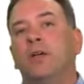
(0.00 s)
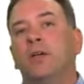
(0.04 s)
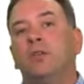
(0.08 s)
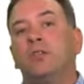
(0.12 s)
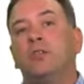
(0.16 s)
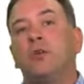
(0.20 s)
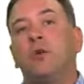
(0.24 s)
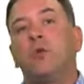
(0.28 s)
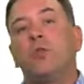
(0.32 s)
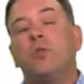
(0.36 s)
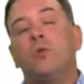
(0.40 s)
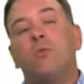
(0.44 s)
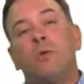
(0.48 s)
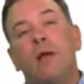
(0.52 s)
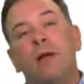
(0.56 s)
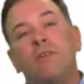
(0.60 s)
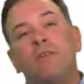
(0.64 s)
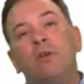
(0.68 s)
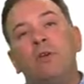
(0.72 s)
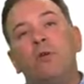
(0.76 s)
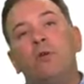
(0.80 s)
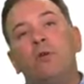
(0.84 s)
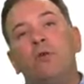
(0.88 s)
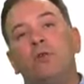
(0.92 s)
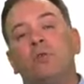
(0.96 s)
So the
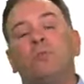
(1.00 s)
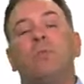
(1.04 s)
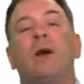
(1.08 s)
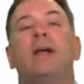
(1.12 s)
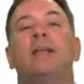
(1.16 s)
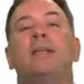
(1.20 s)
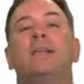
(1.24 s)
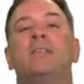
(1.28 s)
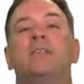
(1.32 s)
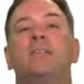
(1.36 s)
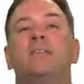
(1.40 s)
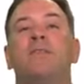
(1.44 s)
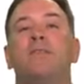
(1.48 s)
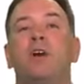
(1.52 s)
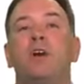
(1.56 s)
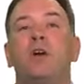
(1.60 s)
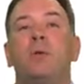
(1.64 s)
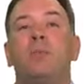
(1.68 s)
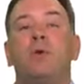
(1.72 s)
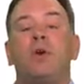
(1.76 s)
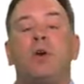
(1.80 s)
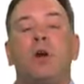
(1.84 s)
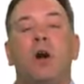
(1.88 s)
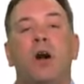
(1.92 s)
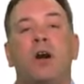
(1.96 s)
revenues minus the
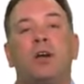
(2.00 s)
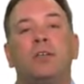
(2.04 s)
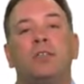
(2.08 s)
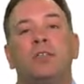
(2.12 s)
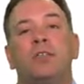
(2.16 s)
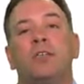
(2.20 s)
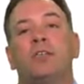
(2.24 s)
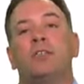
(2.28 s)
variable costs